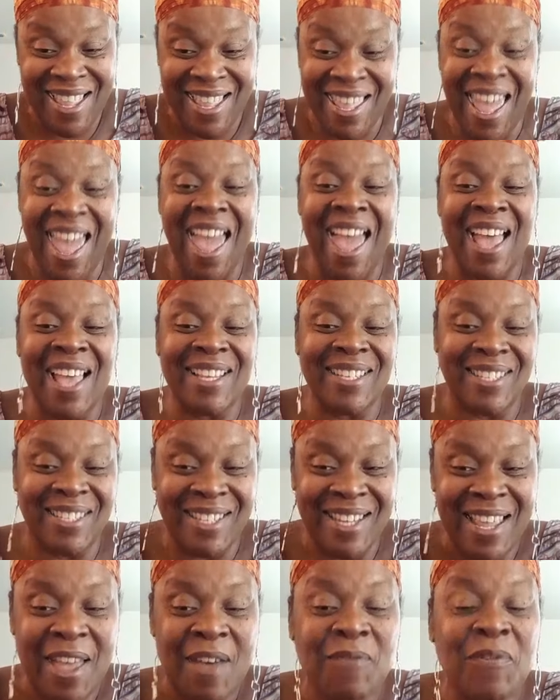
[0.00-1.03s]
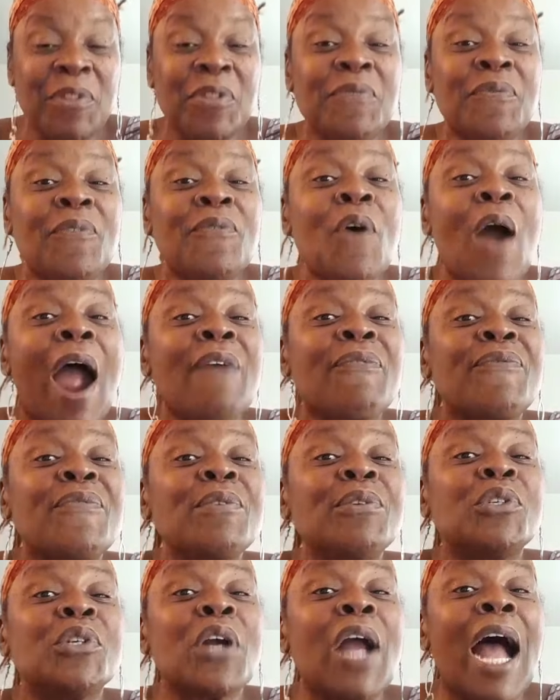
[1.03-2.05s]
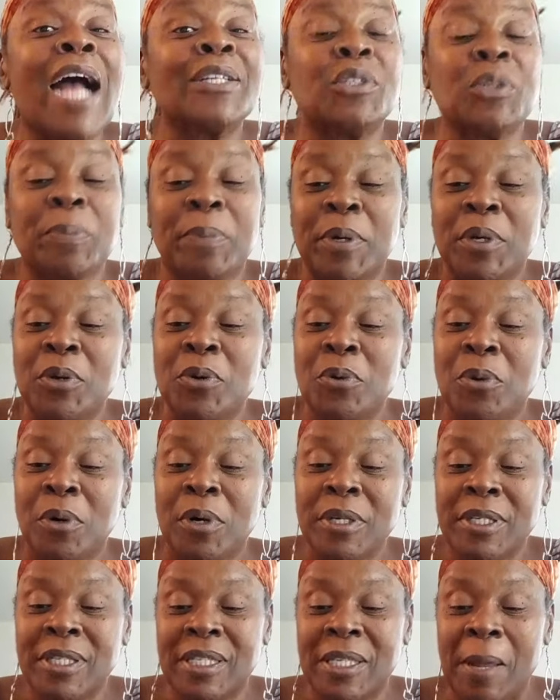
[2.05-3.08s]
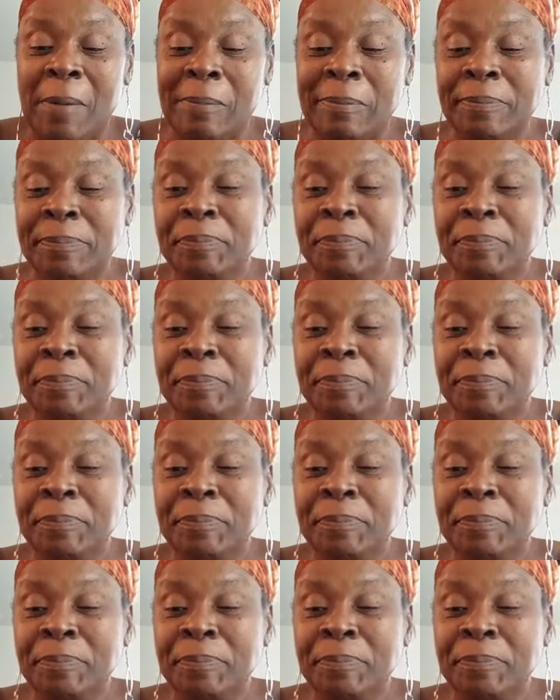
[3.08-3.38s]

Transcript: Yes, for our future entrepreneurs.